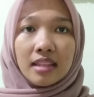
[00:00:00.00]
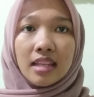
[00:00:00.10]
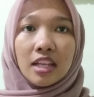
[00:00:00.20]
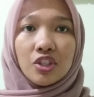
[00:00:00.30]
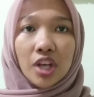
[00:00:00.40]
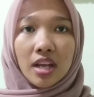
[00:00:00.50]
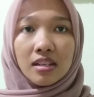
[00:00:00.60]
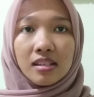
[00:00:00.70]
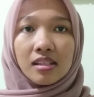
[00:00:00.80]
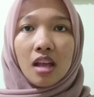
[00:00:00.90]
the
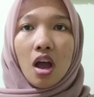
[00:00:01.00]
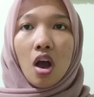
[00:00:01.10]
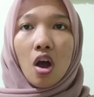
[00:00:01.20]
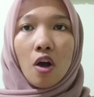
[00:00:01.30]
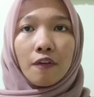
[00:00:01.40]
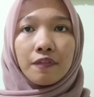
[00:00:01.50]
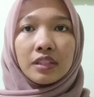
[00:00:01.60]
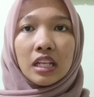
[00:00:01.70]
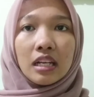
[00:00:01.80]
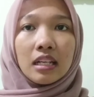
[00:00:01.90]
chance of
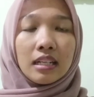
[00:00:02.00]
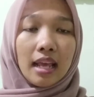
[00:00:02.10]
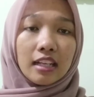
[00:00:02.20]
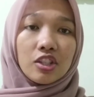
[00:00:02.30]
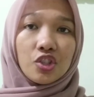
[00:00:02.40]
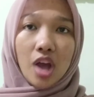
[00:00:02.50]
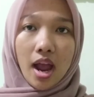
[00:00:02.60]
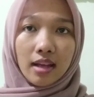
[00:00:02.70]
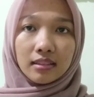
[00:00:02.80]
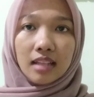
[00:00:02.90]
the next
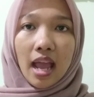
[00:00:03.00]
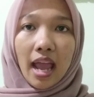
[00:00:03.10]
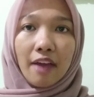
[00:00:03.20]
child